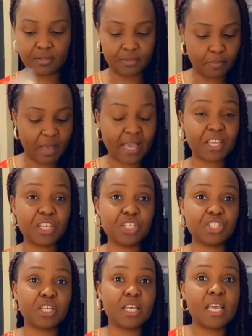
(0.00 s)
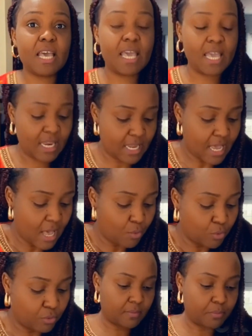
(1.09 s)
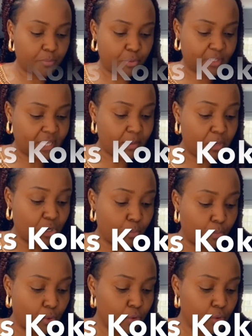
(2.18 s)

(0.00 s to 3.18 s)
the package, and I will put them in a bowl.